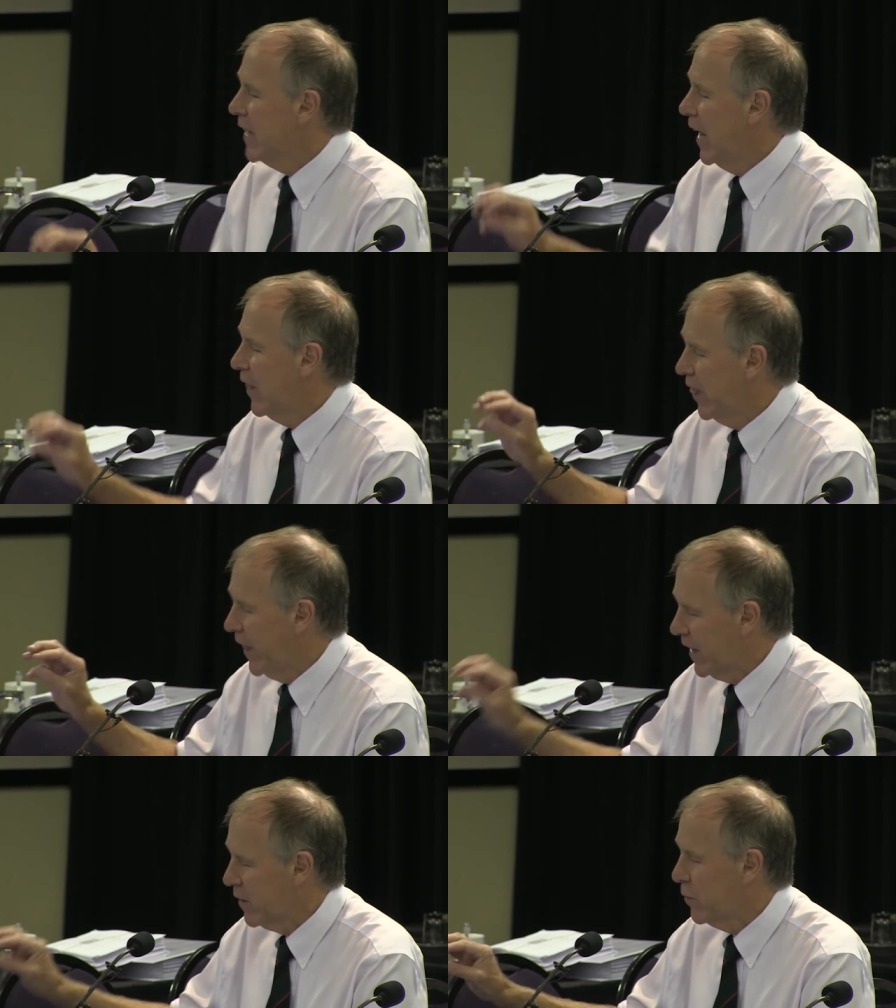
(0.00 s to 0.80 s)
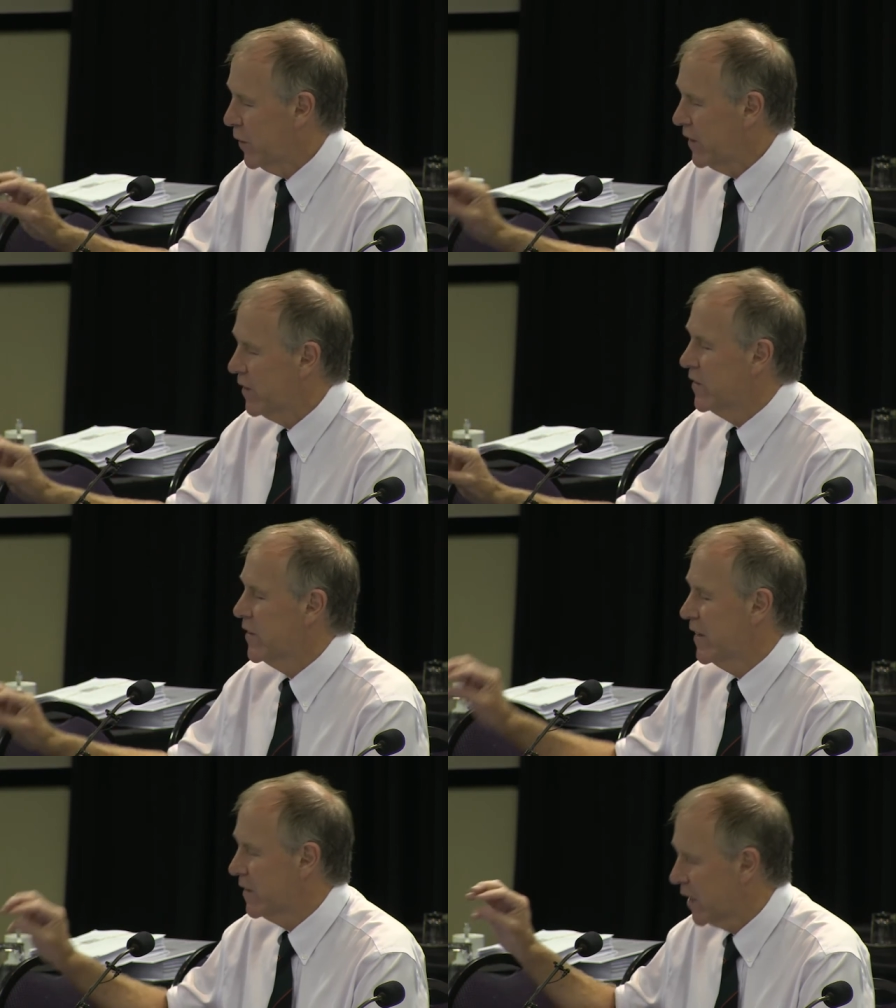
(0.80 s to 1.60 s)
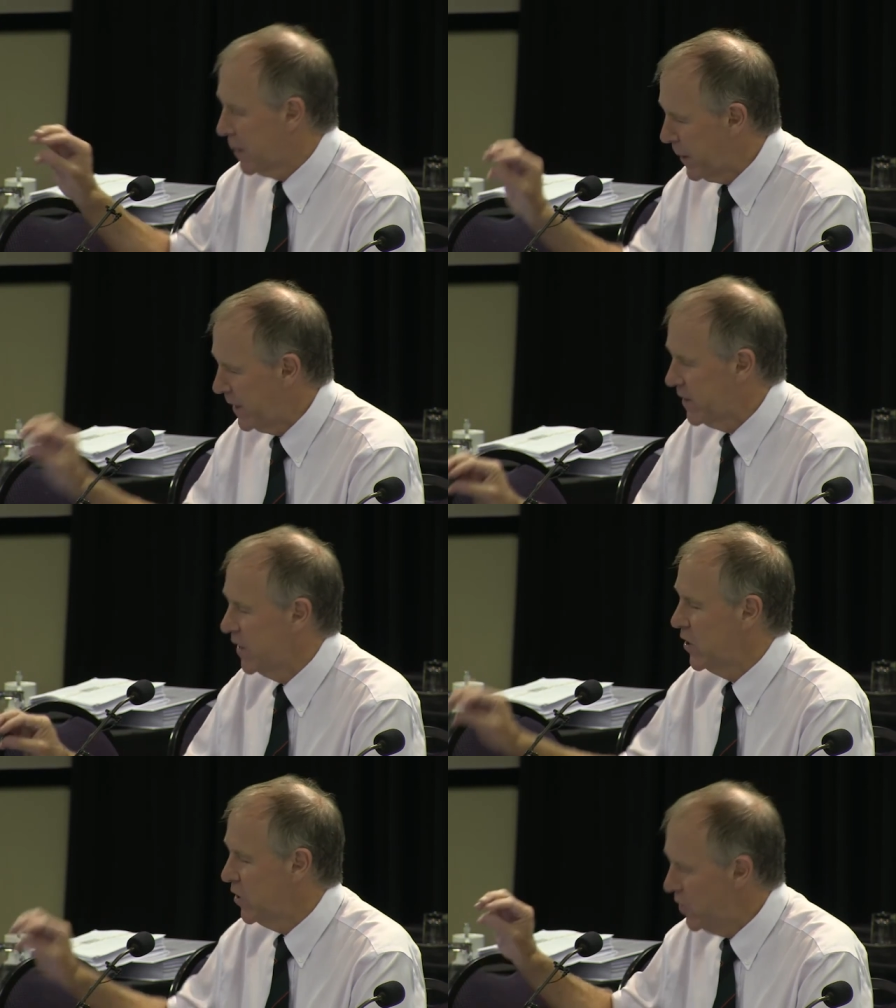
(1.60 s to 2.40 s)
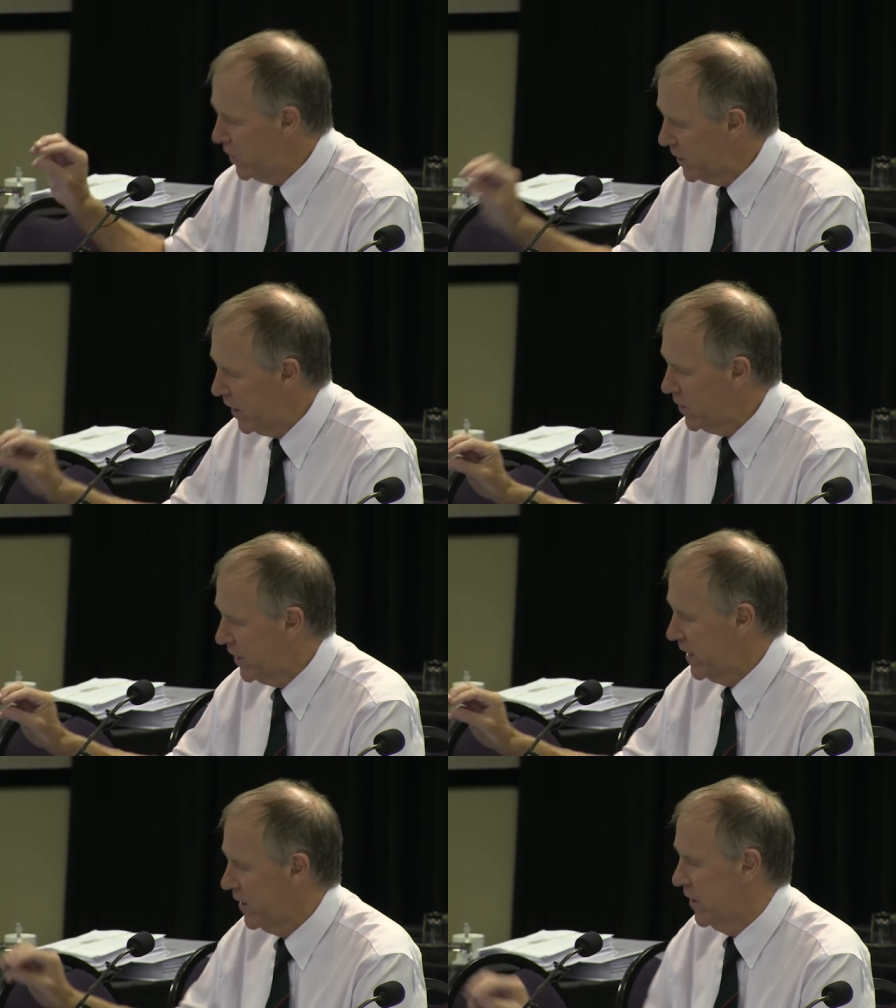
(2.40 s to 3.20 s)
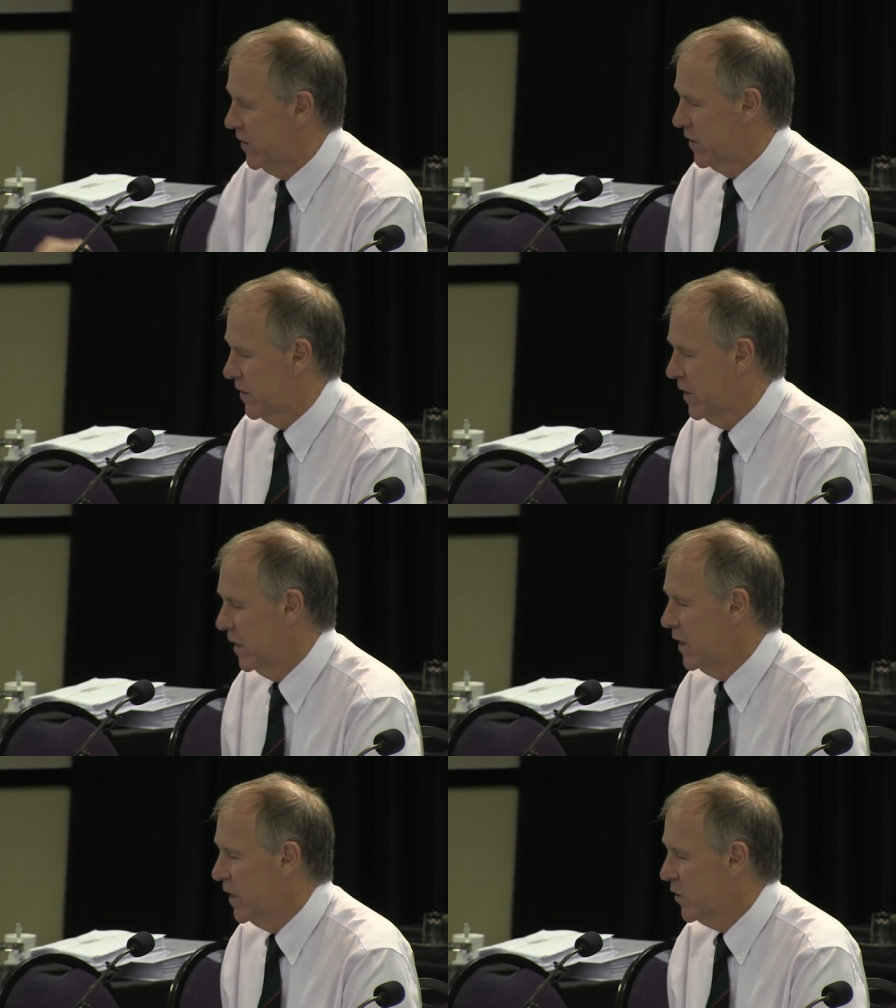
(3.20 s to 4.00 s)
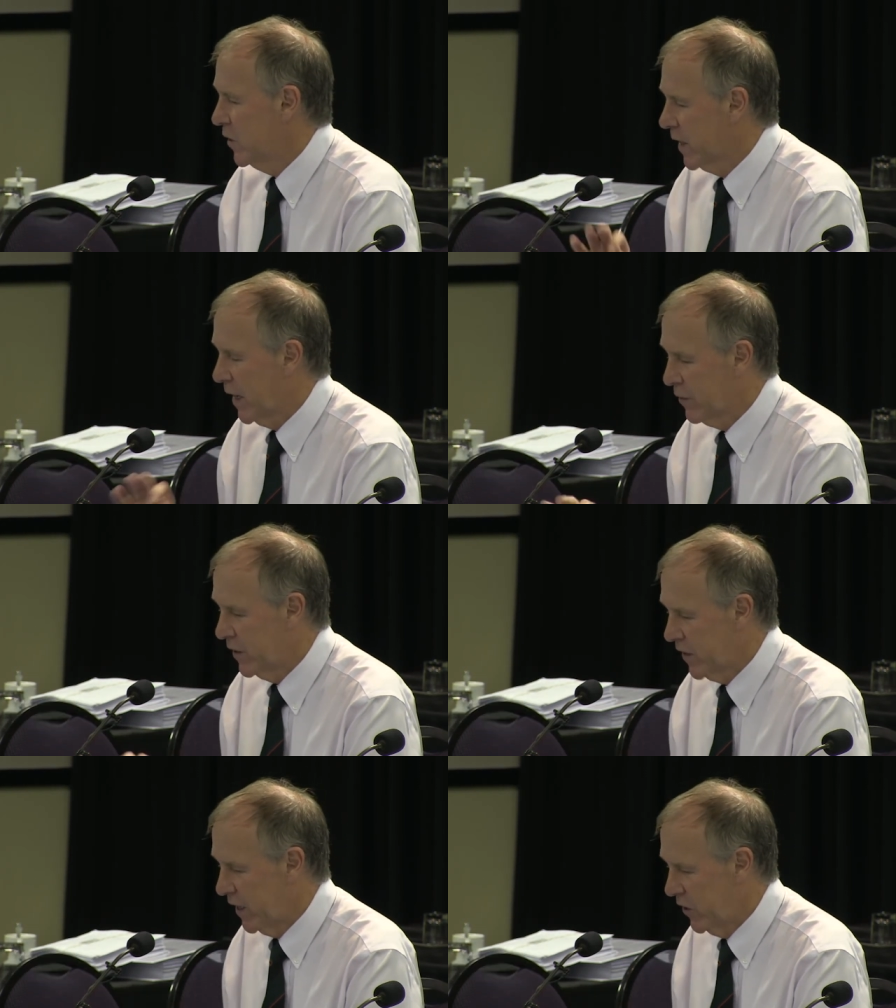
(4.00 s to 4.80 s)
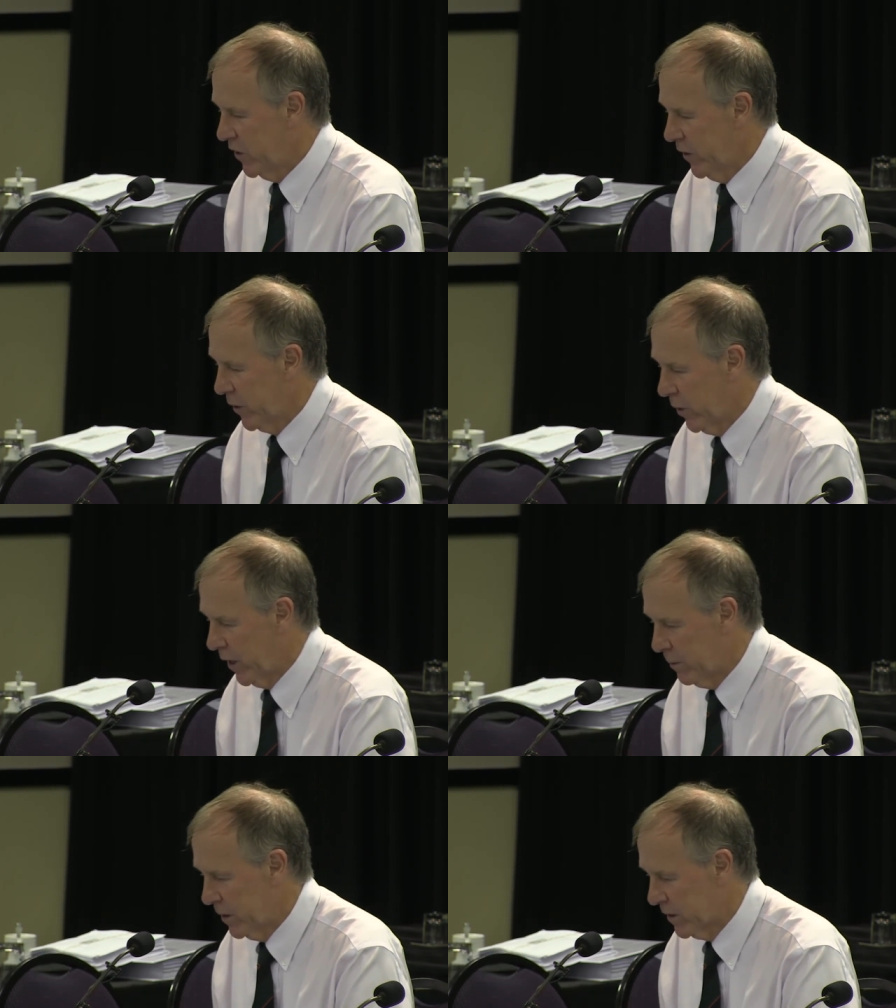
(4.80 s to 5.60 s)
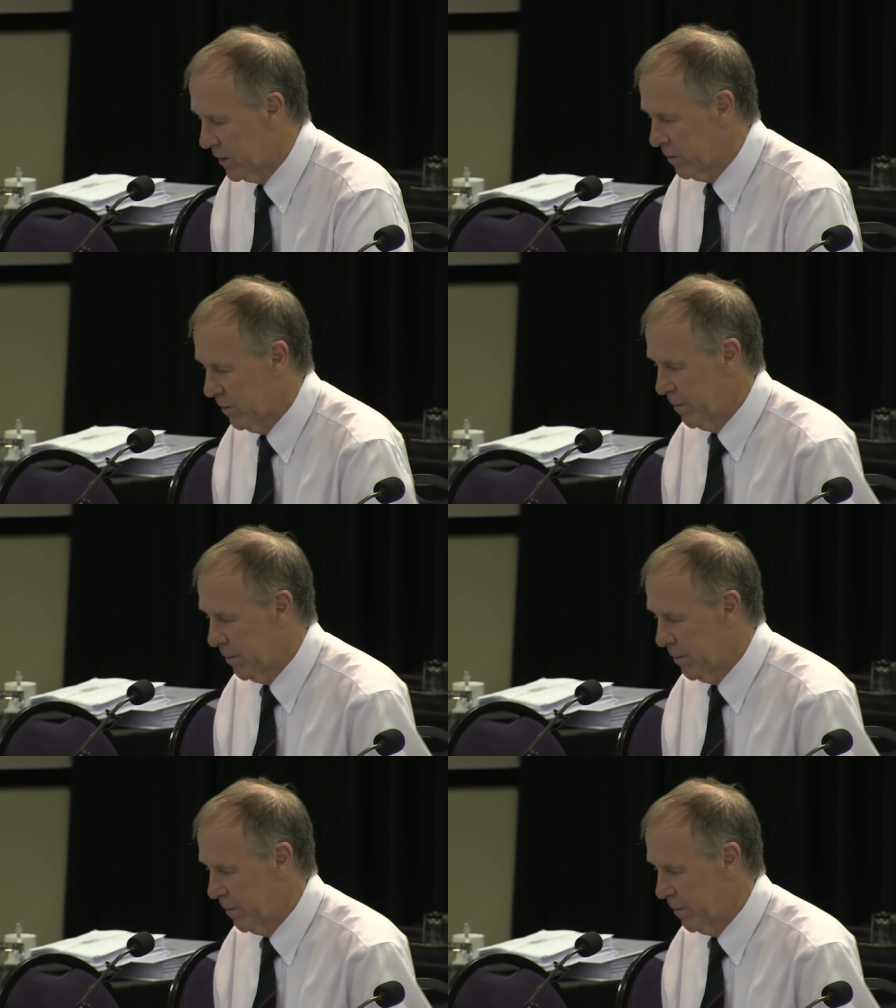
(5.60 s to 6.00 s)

And that fetus has the capacity to use those ketones to cover its energy requirements.